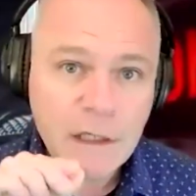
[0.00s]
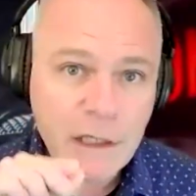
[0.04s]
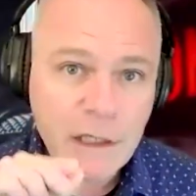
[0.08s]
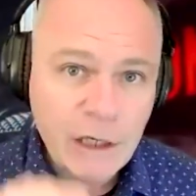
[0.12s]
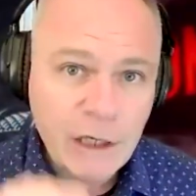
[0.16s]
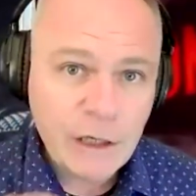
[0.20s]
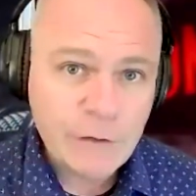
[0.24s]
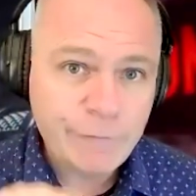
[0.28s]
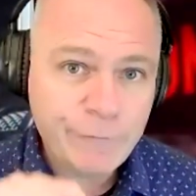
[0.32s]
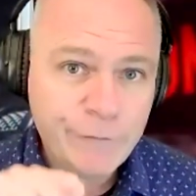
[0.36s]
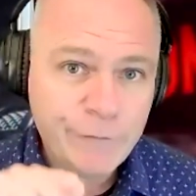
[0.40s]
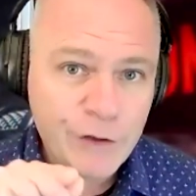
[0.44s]

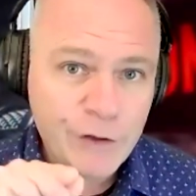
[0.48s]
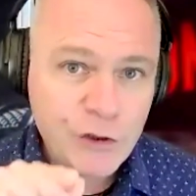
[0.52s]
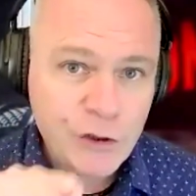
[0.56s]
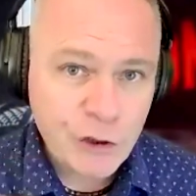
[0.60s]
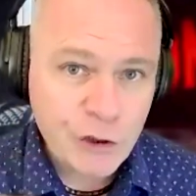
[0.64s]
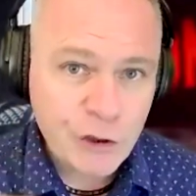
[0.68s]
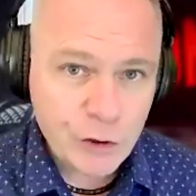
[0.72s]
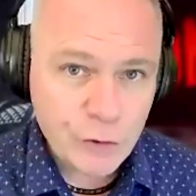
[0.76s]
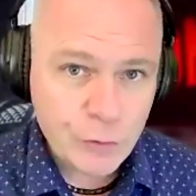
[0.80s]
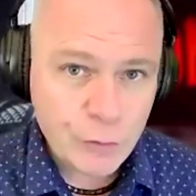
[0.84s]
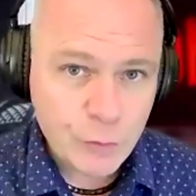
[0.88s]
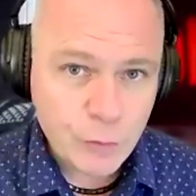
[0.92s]
If
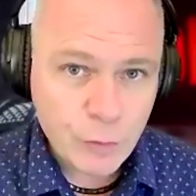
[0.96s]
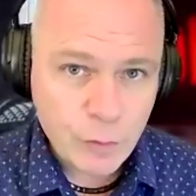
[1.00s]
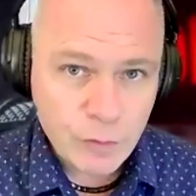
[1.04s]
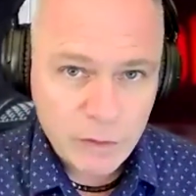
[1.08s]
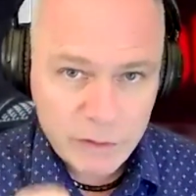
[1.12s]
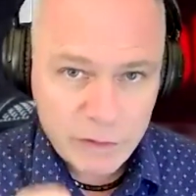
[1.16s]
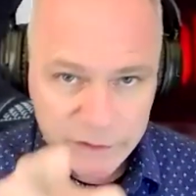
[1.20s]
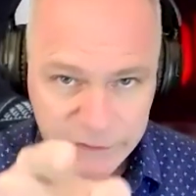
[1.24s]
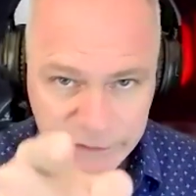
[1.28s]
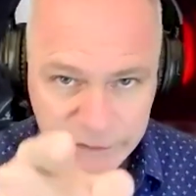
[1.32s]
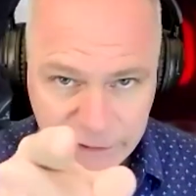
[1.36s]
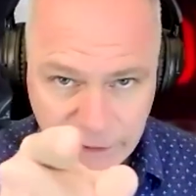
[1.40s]

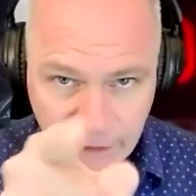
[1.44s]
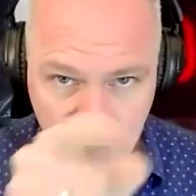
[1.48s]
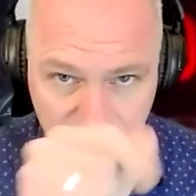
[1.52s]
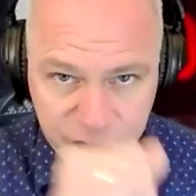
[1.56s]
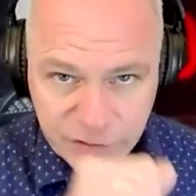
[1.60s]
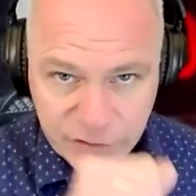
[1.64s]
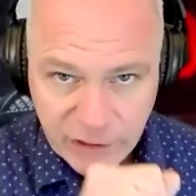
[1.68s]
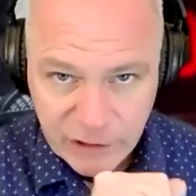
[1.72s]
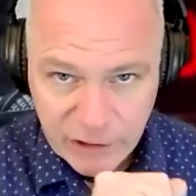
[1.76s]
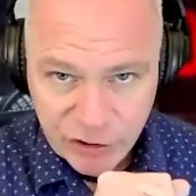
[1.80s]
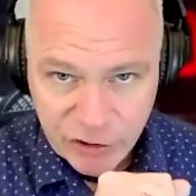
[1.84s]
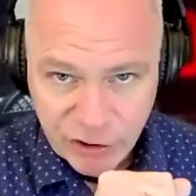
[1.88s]
you,
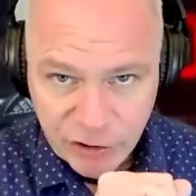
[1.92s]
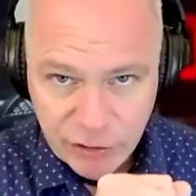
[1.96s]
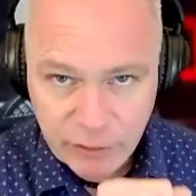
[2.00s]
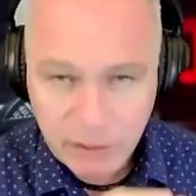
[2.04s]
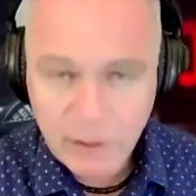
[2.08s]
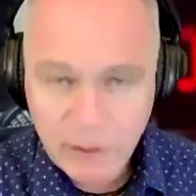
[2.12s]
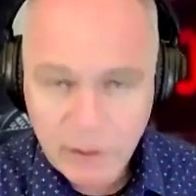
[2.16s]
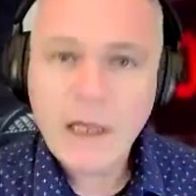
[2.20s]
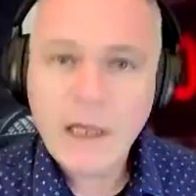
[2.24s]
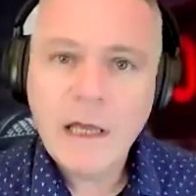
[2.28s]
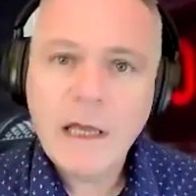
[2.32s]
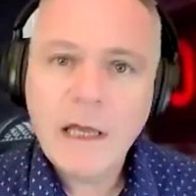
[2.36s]
sales
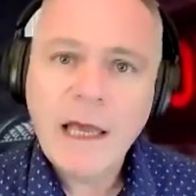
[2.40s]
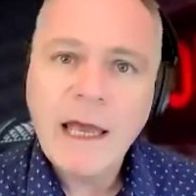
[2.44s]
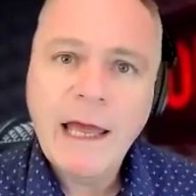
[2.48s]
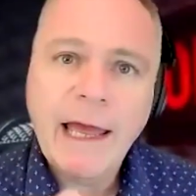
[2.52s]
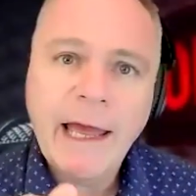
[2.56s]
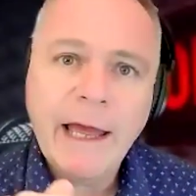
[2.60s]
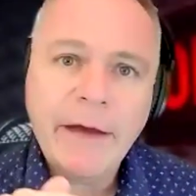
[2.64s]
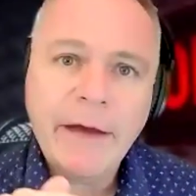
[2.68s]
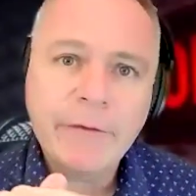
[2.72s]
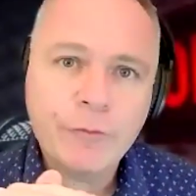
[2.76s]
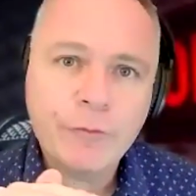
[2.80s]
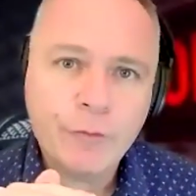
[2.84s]
agent,
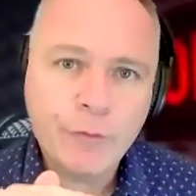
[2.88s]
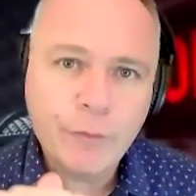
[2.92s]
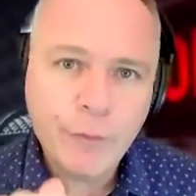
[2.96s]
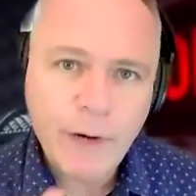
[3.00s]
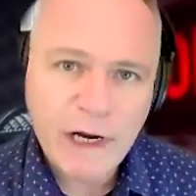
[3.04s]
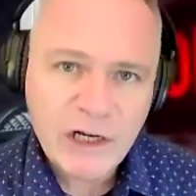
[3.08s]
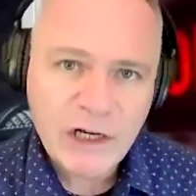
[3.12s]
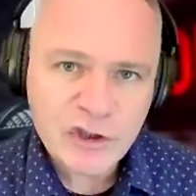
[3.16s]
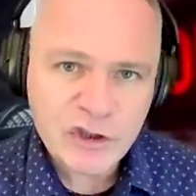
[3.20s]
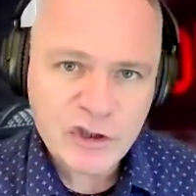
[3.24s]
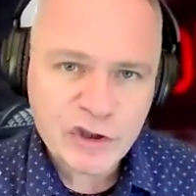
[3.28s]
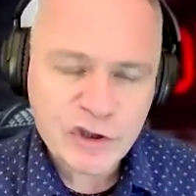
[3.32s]
have
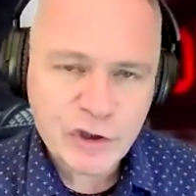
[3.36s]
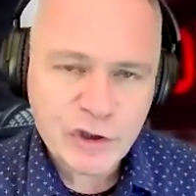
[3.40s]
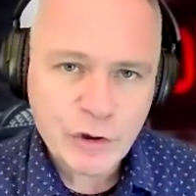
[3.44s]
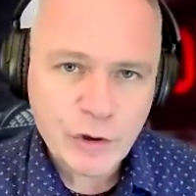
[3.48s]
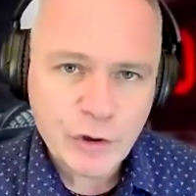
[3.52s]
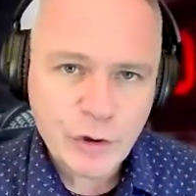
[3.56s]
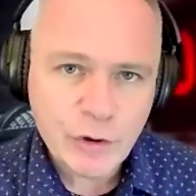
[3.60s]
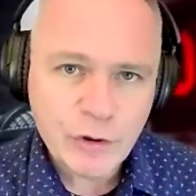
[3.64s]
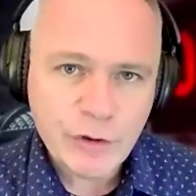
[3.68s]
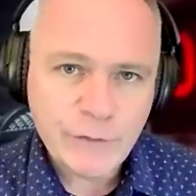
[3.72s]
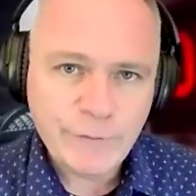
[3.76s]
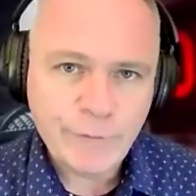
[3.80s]

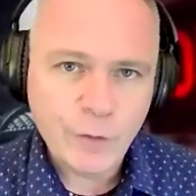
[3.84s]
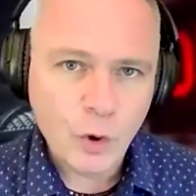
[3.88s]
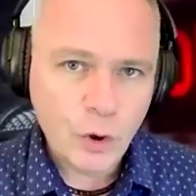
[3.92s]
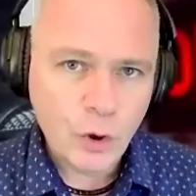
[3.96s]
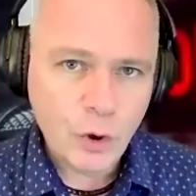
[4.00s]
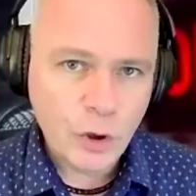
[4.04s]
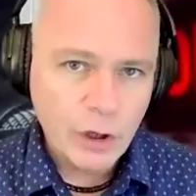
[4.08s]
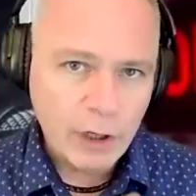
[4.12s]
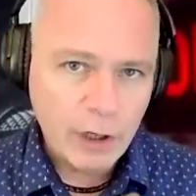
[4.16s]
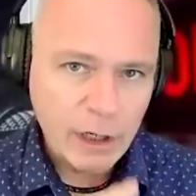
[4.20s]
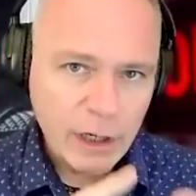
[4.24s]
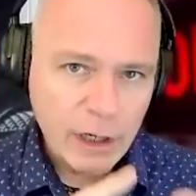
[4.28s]
registered
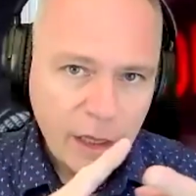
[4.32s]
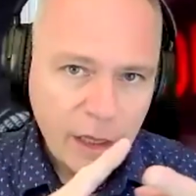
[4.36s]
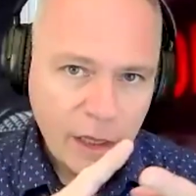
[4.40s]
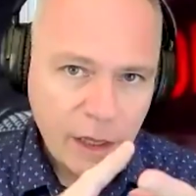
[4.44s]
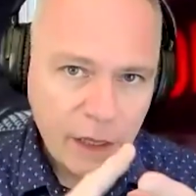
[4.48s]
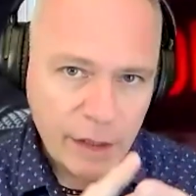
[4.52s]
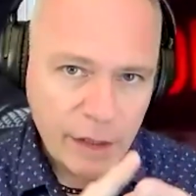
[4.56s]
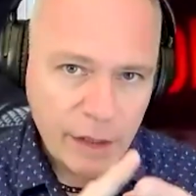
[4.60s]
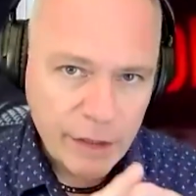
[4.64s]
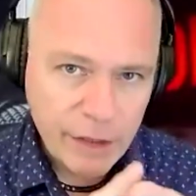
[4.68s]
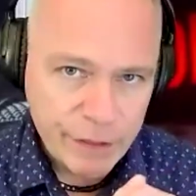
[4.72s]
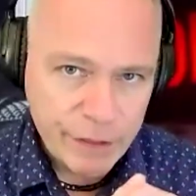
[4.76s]
for
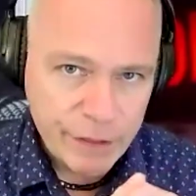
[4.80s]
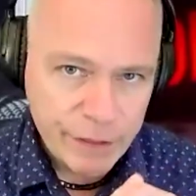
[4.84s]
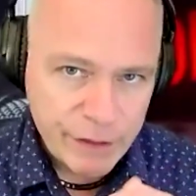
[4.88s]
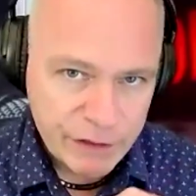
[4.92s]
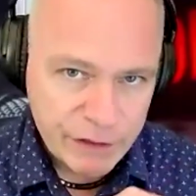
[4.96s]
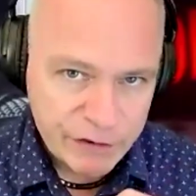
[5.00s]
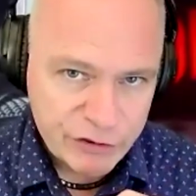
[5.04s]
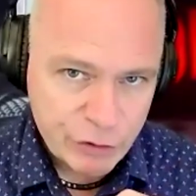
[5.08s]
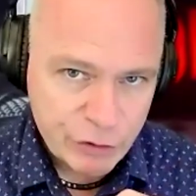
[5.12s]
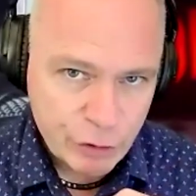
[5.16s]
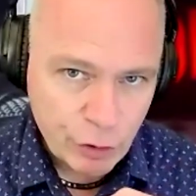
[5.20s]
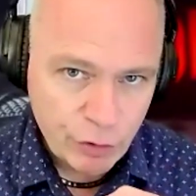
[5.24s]

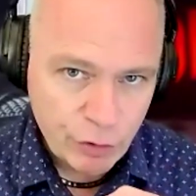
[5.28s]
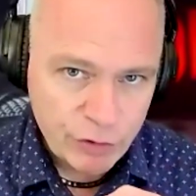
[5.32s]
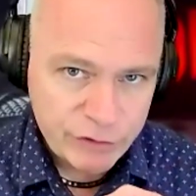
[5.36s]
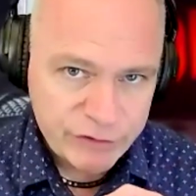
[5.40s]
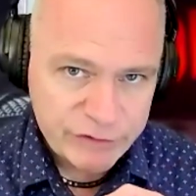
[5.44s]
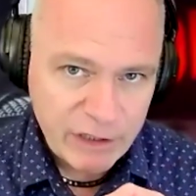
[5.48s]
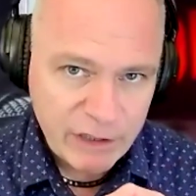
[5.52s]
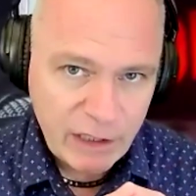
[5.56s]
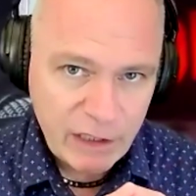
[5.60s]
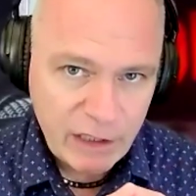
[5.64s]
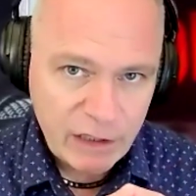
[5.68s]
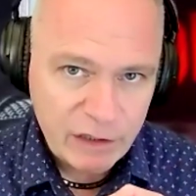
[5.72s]
this
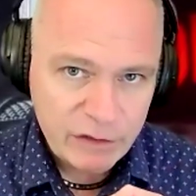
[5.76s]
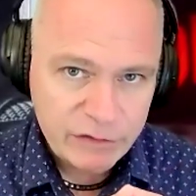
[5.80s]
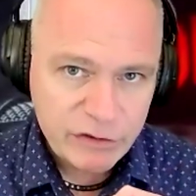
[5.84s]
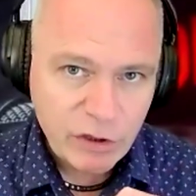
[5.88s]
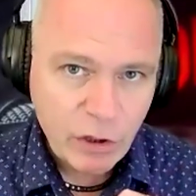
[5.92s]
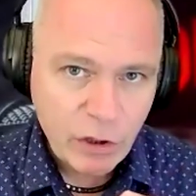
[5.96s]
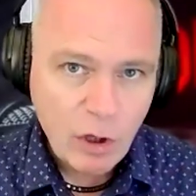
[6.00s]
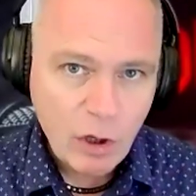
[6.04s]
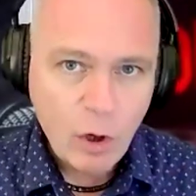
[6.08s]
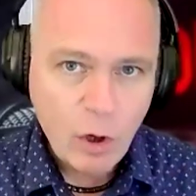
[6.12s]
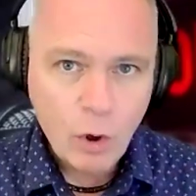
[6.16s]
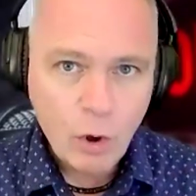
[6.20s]

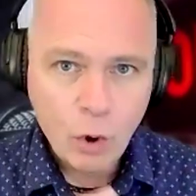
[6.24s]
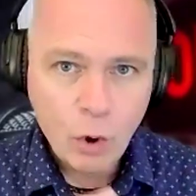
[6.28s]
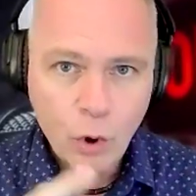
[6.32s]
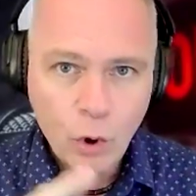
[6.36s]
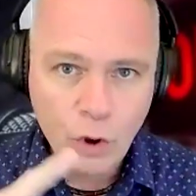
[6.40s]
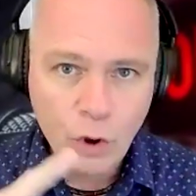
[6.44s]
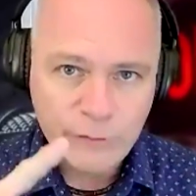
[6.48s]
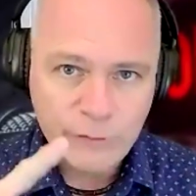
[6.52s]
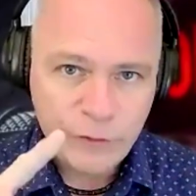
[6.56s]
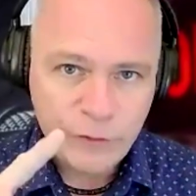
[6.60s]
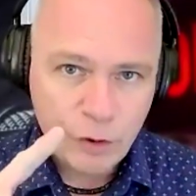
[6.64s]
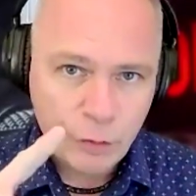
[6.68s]
Thursday's,
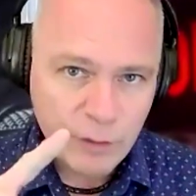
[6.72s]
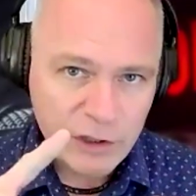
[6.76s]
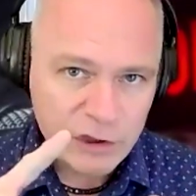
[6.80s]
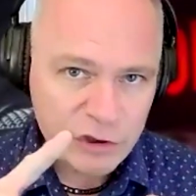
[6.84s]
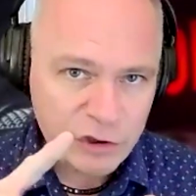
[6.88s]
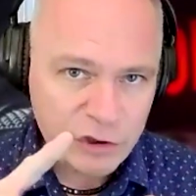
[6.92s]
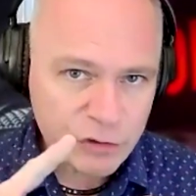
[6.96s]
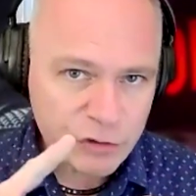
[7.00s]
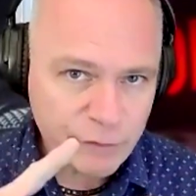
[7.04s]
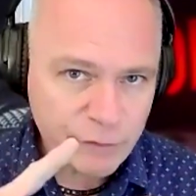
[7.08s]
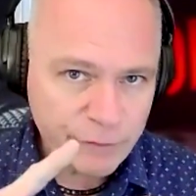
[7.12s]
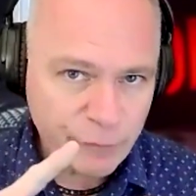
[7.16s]
or if you
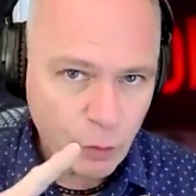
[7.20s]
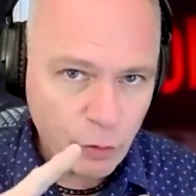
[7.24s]
registered